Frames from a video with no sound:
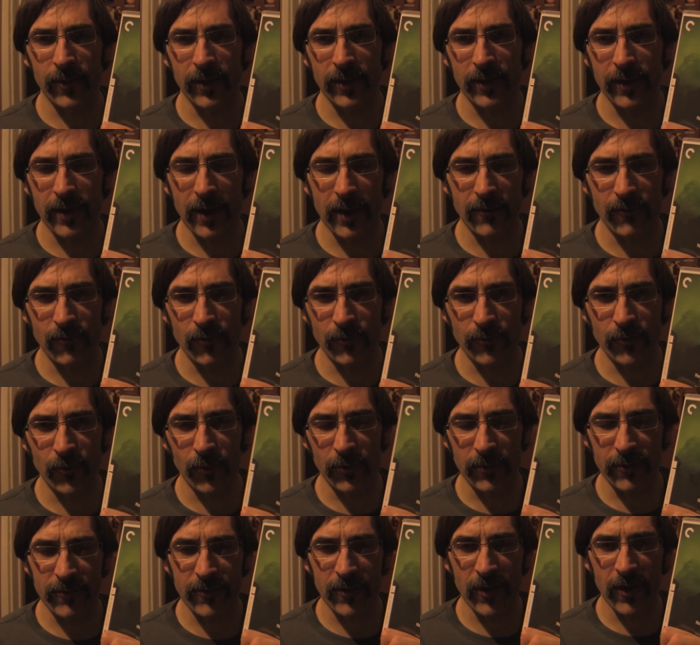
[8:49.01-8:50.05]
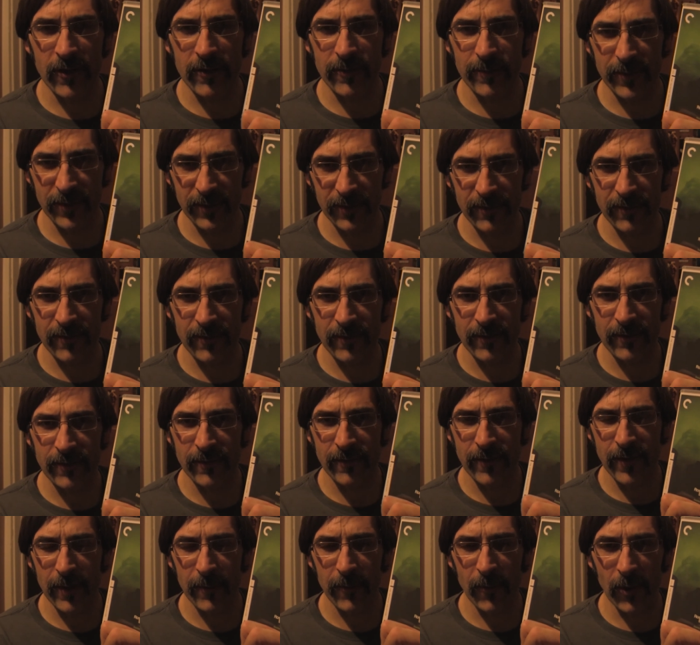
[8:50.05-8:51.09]
and Ruth Gordon's husband's
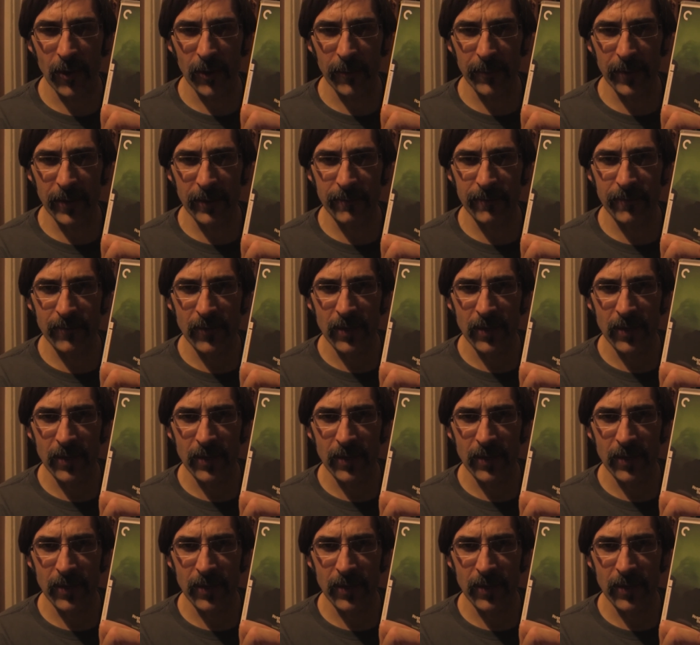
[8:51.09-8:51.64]
apartment.